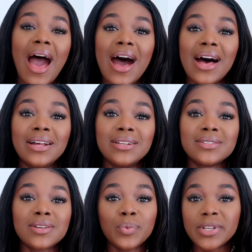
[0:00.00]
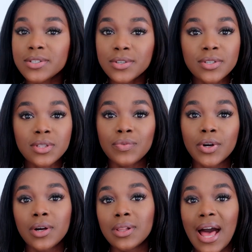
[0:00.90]
and we discussed the
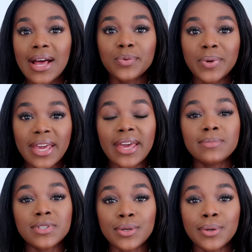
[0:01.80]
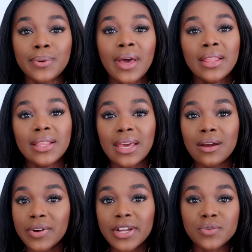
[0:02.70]
role and we came to the
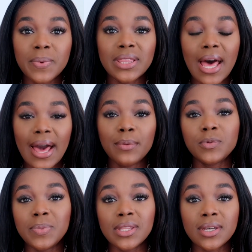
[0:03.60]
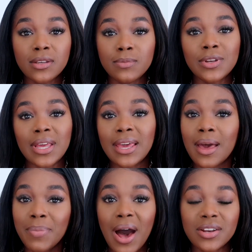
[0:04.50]
arrangement that I would be the community
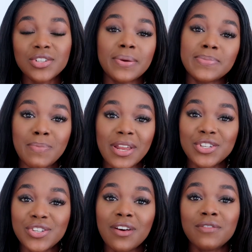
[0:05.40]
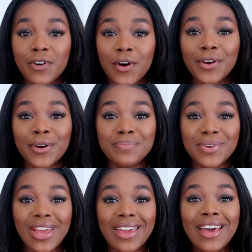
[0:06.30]
and partnership partnerships manager for the
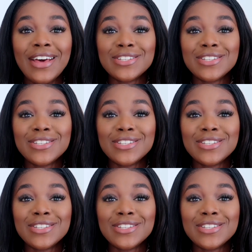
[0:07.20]
company.